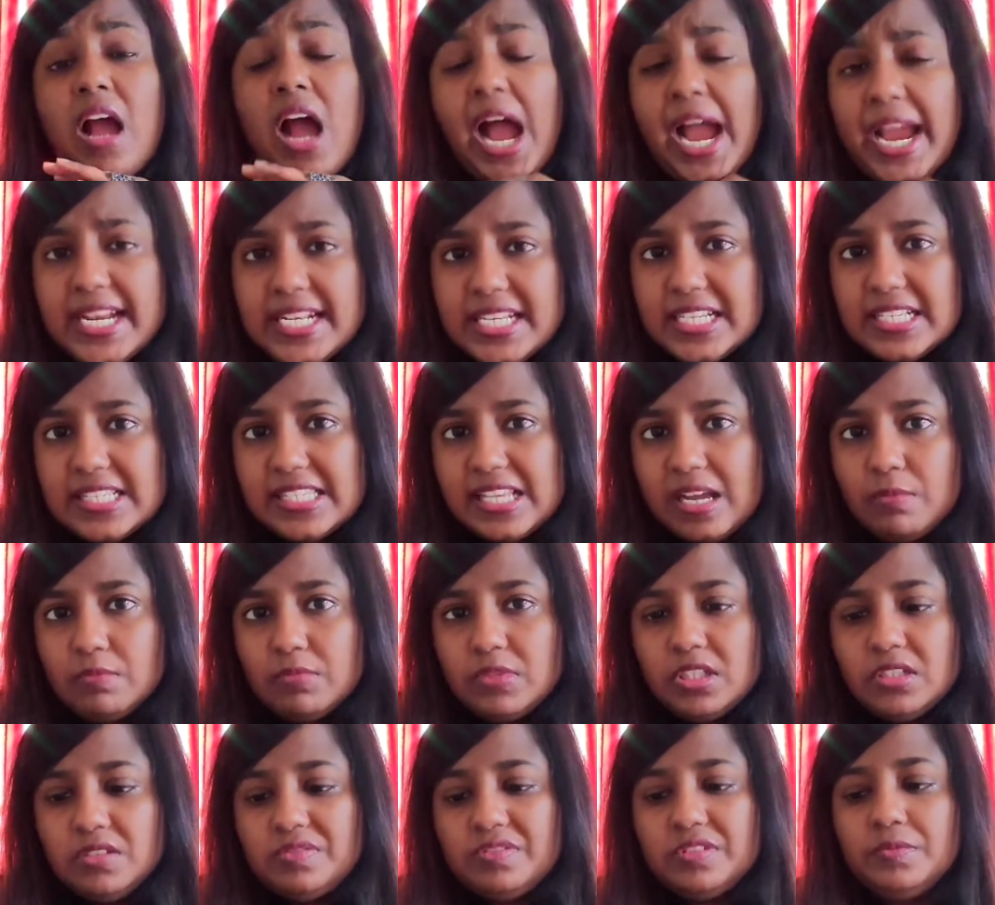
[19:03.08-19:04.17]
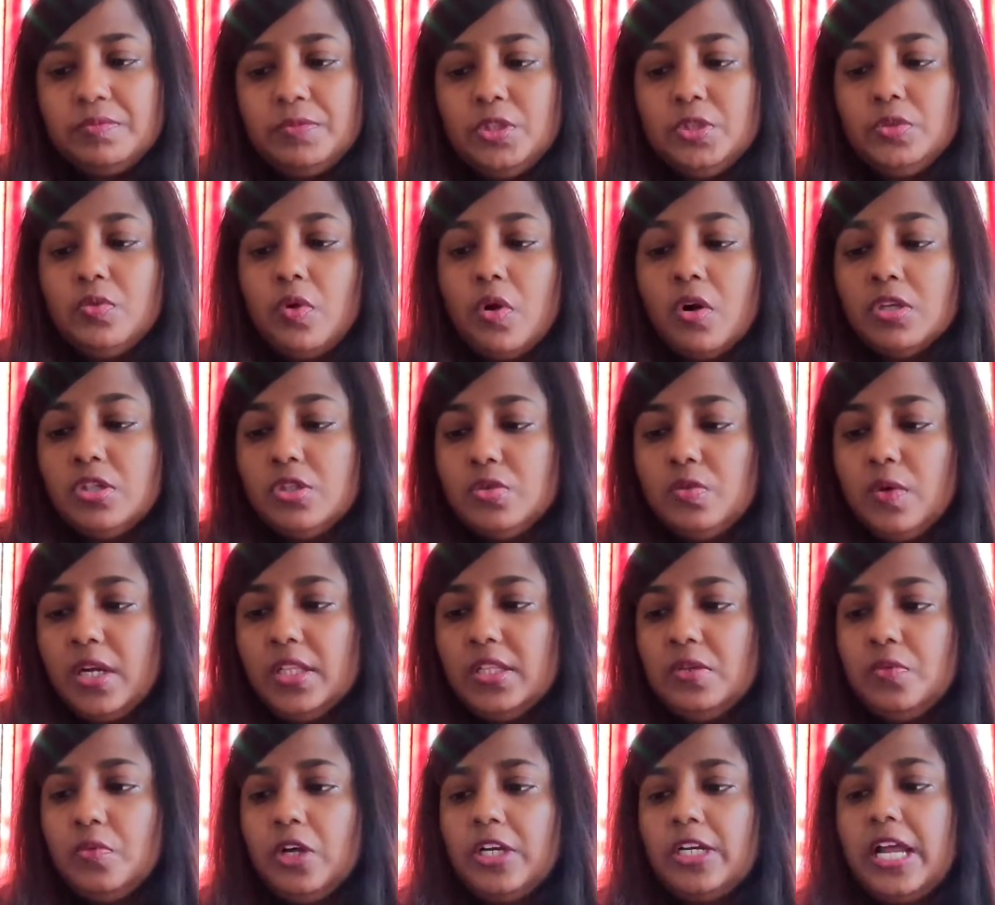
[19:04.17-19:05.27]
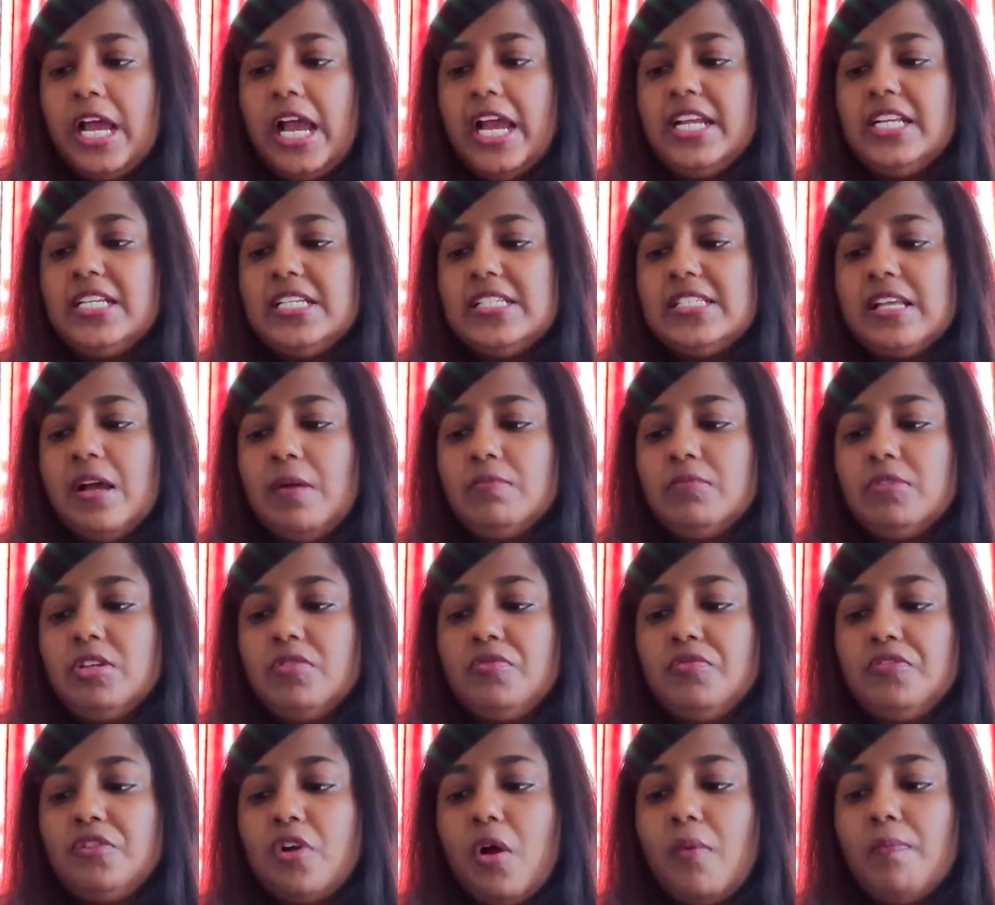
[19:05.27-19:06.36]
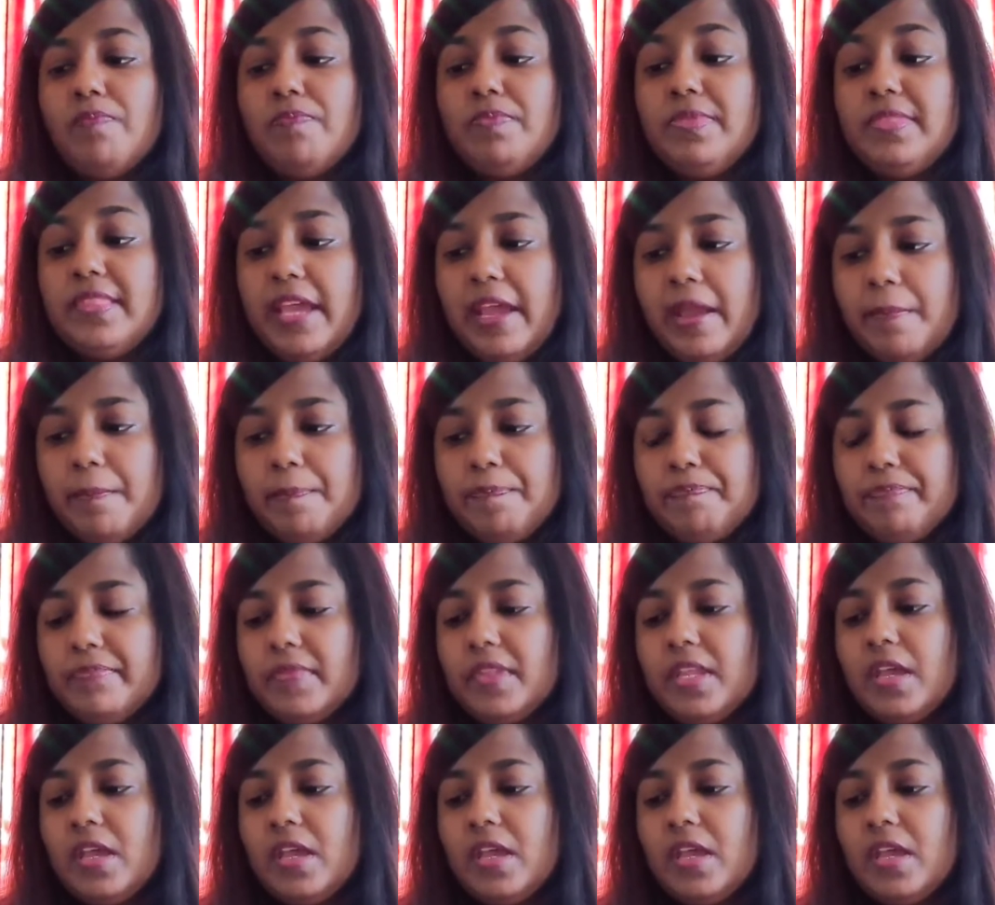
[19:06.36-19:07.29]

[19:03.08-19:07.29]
hiding something from you, or you are the one hiding something from them.